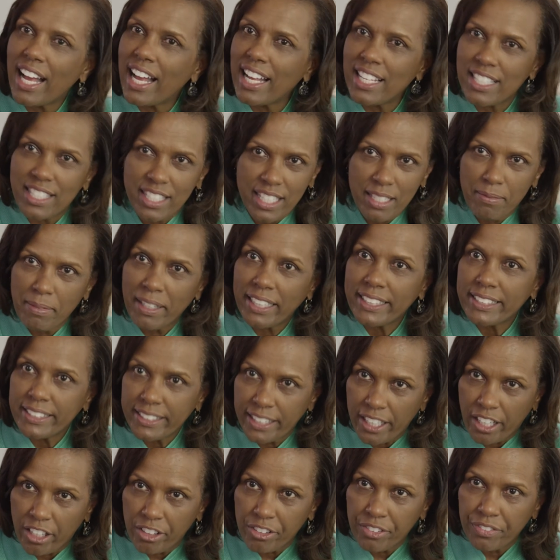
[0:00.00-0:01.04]
I see
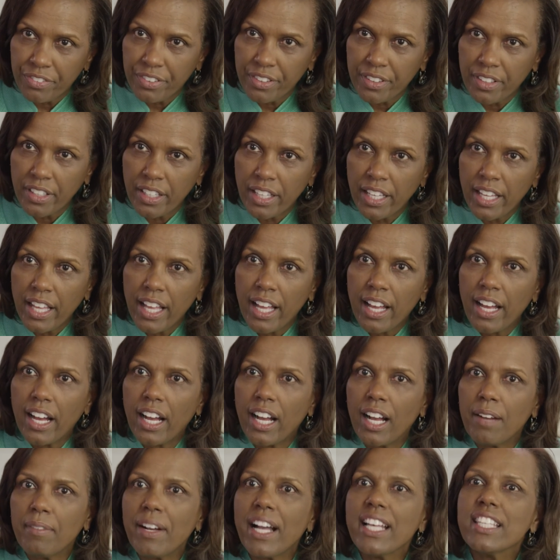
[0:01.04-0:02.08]
myself.
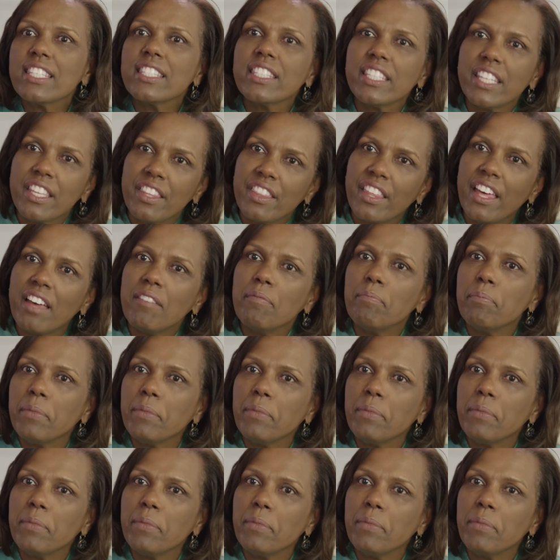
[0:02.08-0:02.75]
Um, I see that